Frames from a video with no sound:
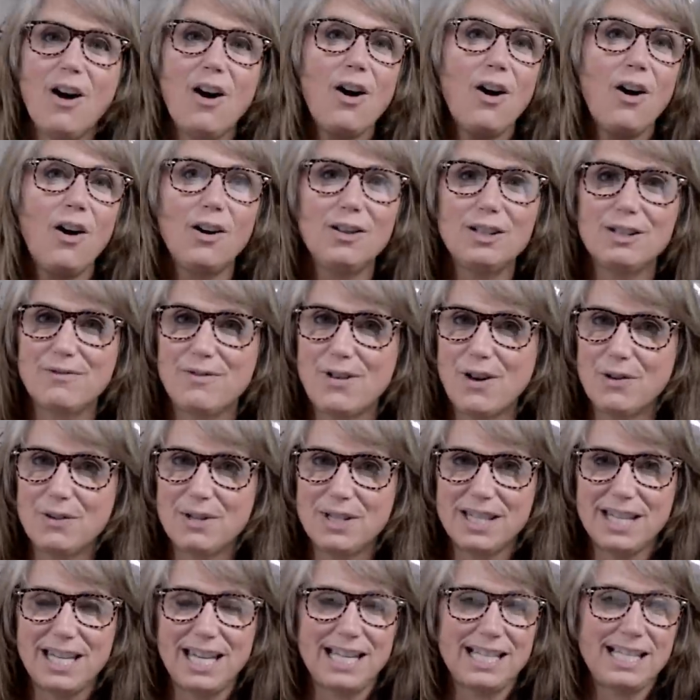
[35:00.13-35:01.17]
all of
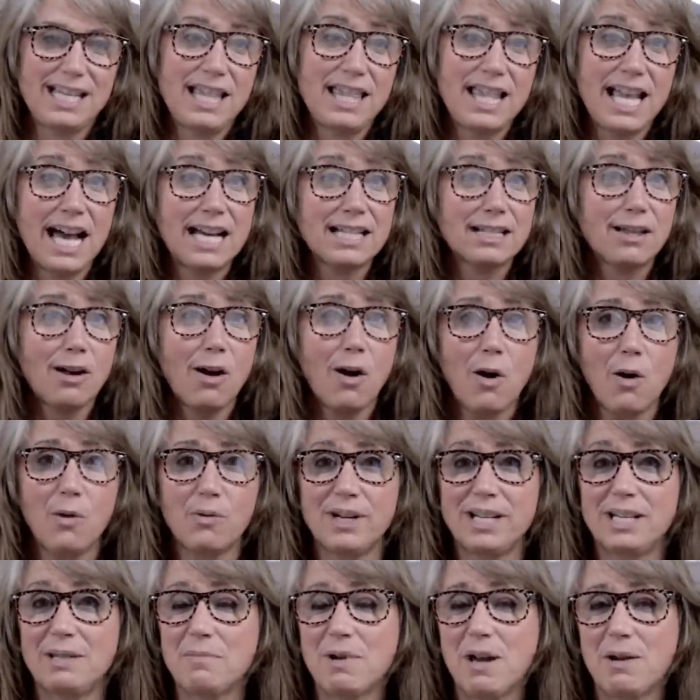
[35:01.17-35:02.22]
those things and that's
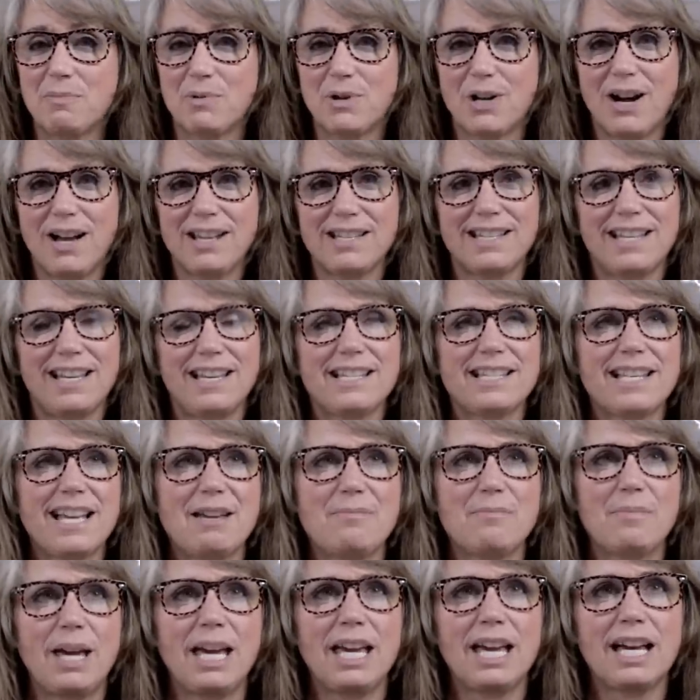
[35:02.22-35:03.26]
always my process. I
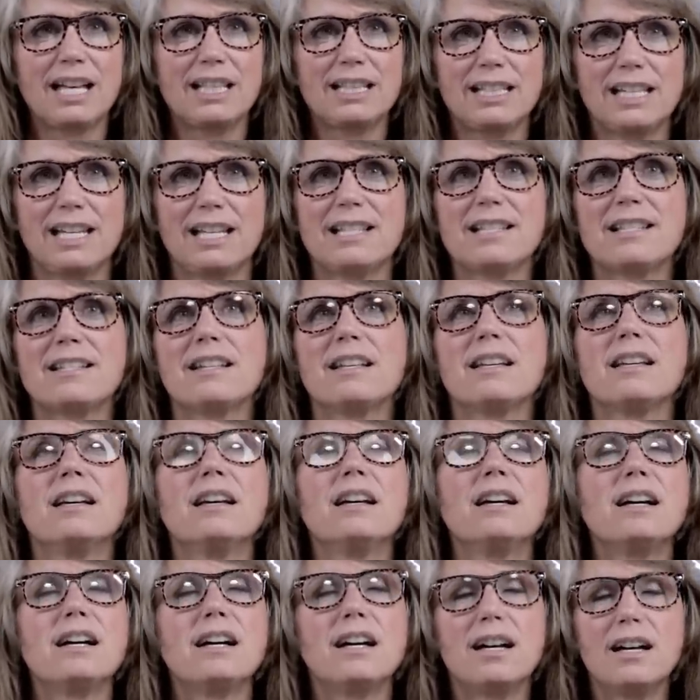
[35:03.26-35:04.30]
make a list
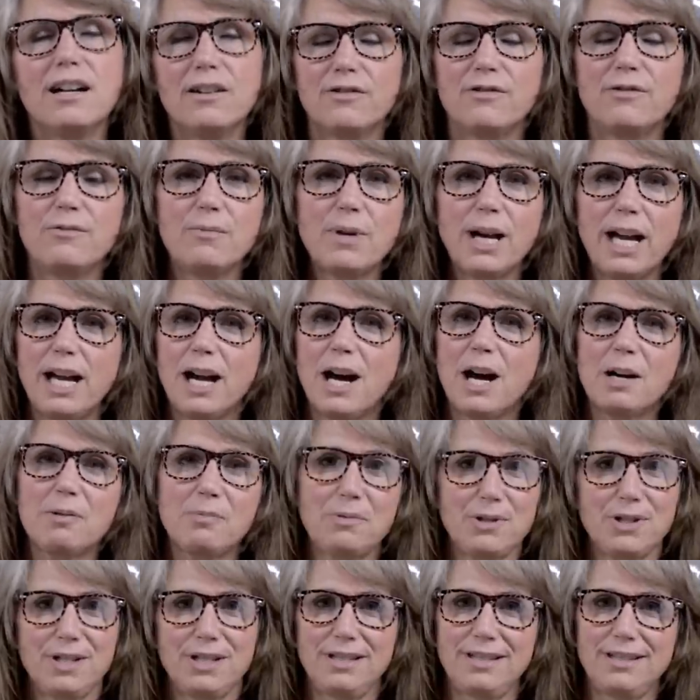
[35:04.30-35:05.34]
of my
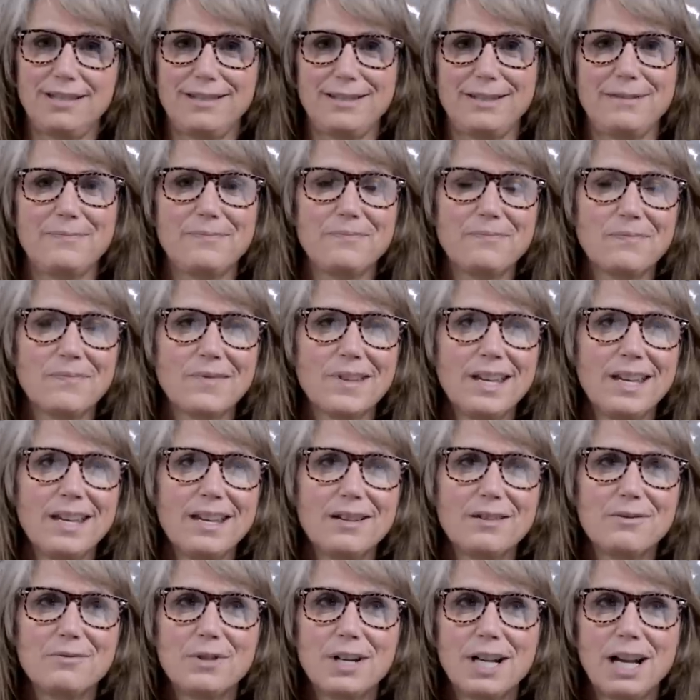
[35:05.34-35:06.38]
options
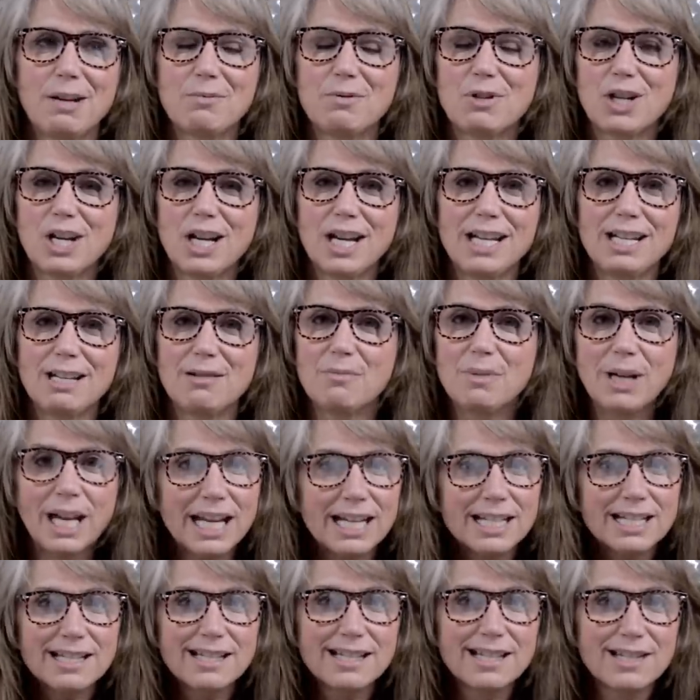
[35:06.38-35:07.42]
when I'm trying to
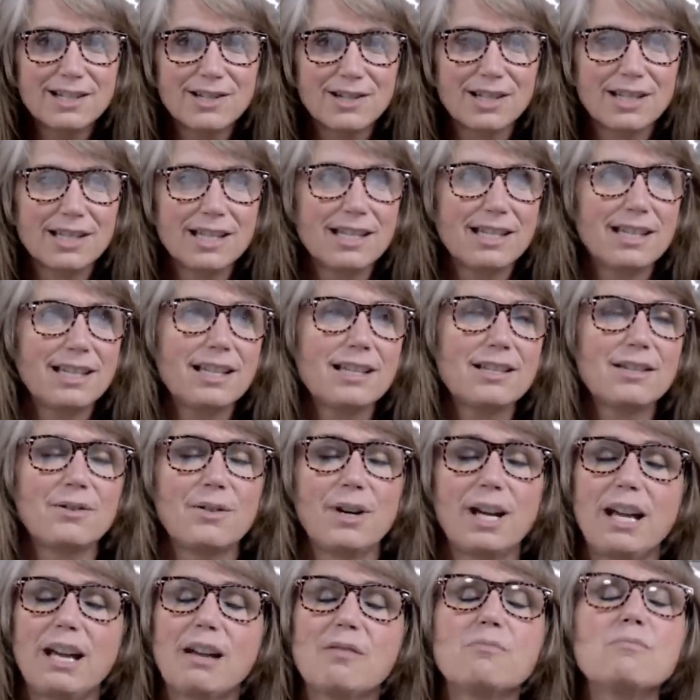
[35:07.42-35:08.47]
make decisions
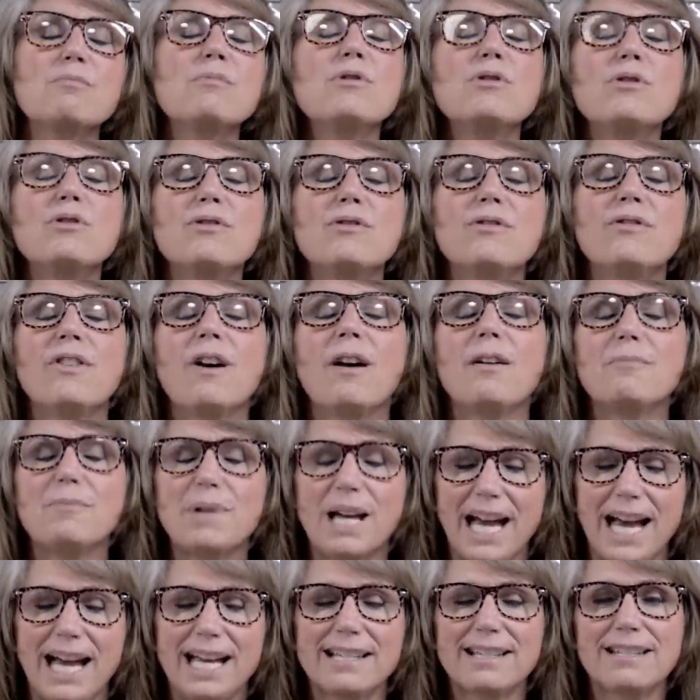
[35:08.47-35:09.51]
so I can move
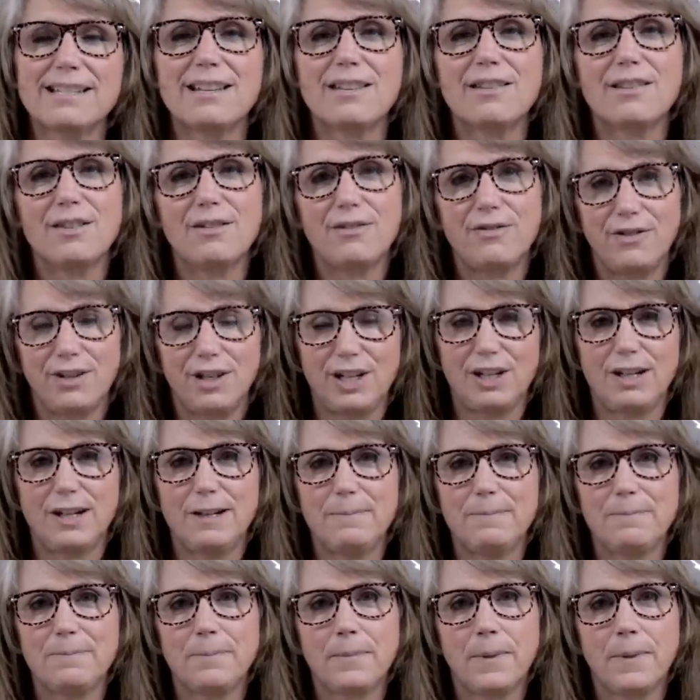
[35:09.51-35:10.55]
past the fear.